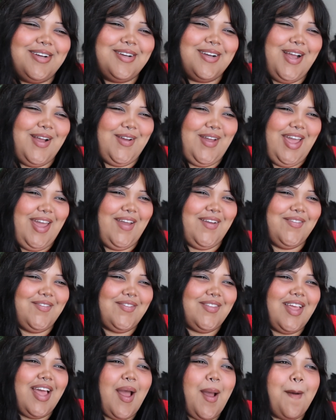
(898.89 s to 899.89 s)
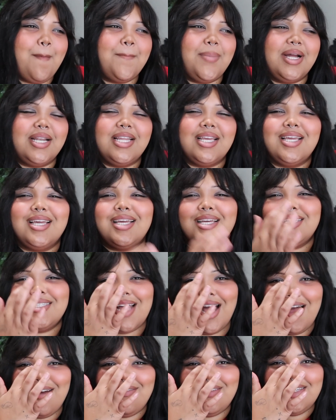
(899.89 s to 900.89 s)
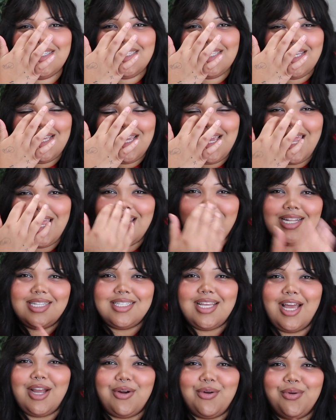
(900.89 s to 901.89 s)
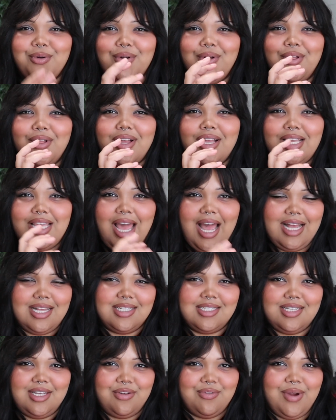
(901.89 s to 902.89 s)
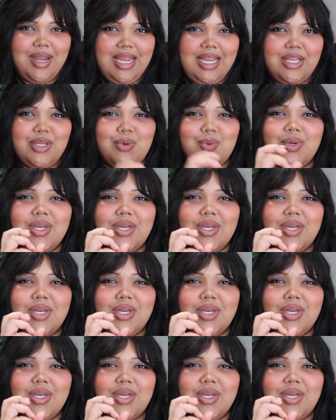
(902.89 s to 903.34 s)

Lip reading: Okay. Bunny is obviously an integral casting, right? You